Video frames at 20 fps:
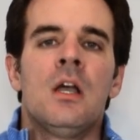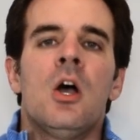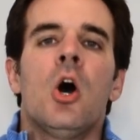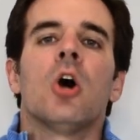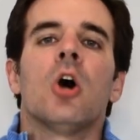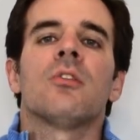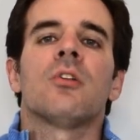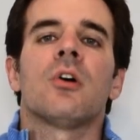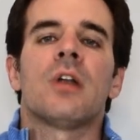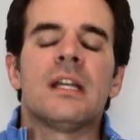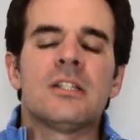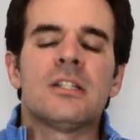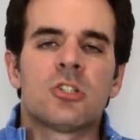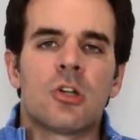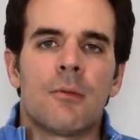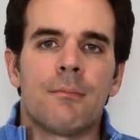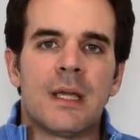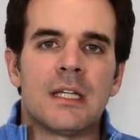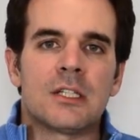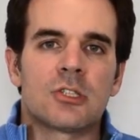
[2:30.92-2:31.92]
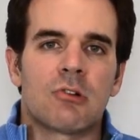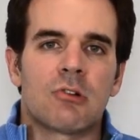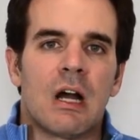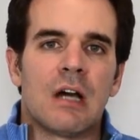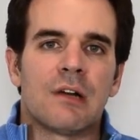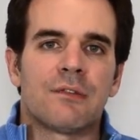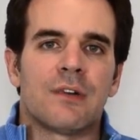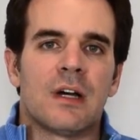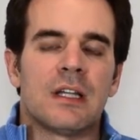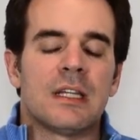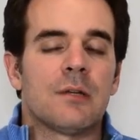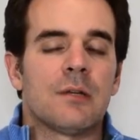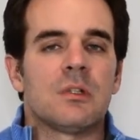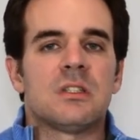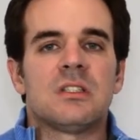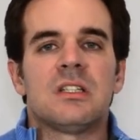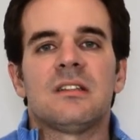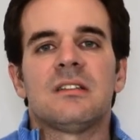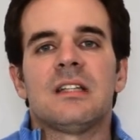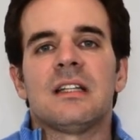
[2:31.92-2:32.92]
On donation-based crowdfunding,
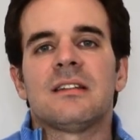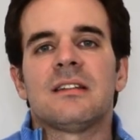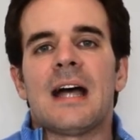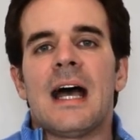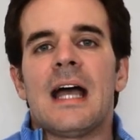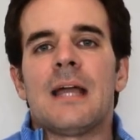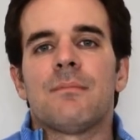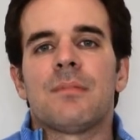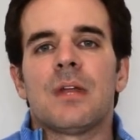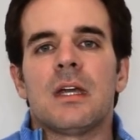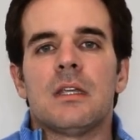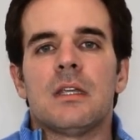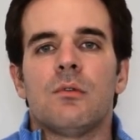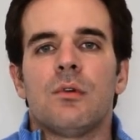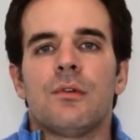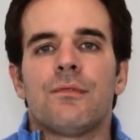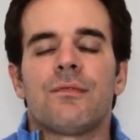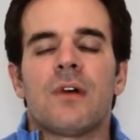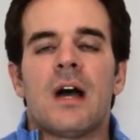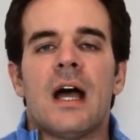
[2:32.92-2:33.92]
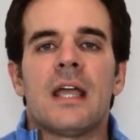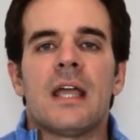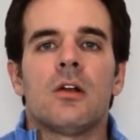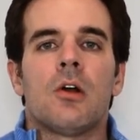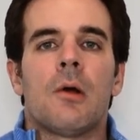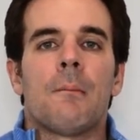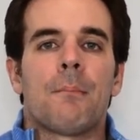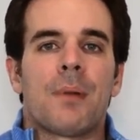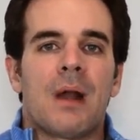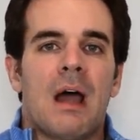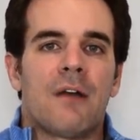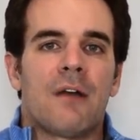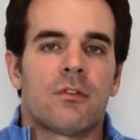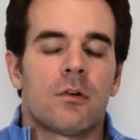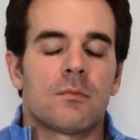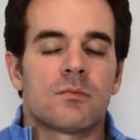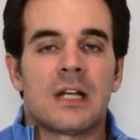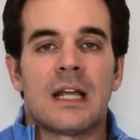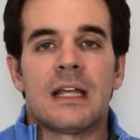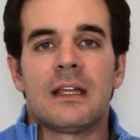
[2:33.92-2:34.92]
which is the type that you would find on
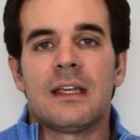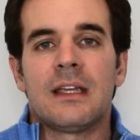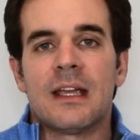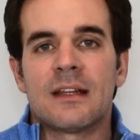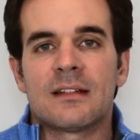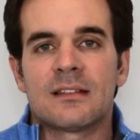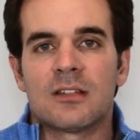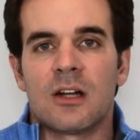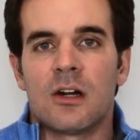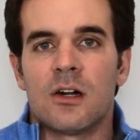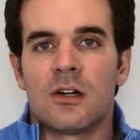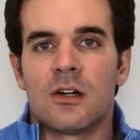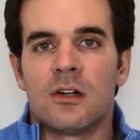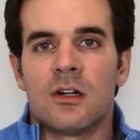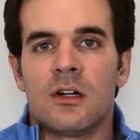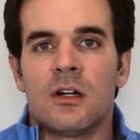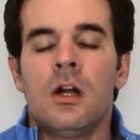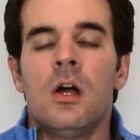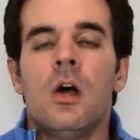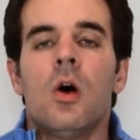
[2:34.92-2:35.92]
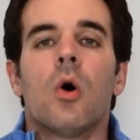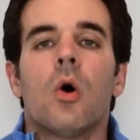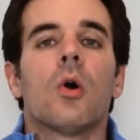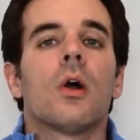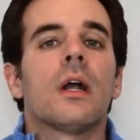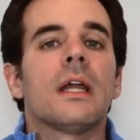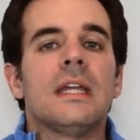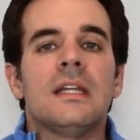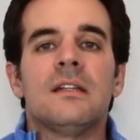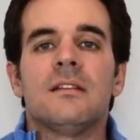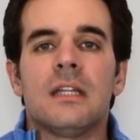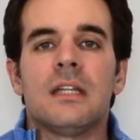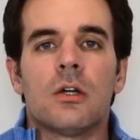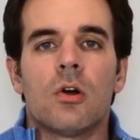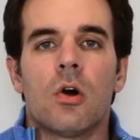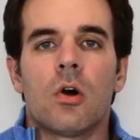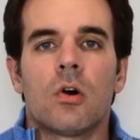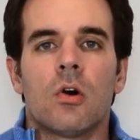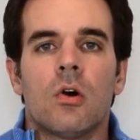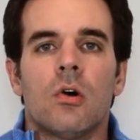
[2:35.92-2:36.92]
platforms like Kickstarter or
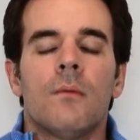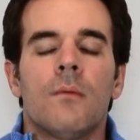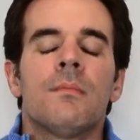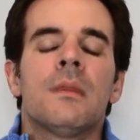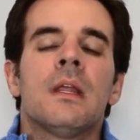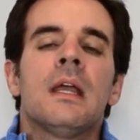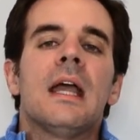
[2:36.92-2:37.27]
Indiegogo,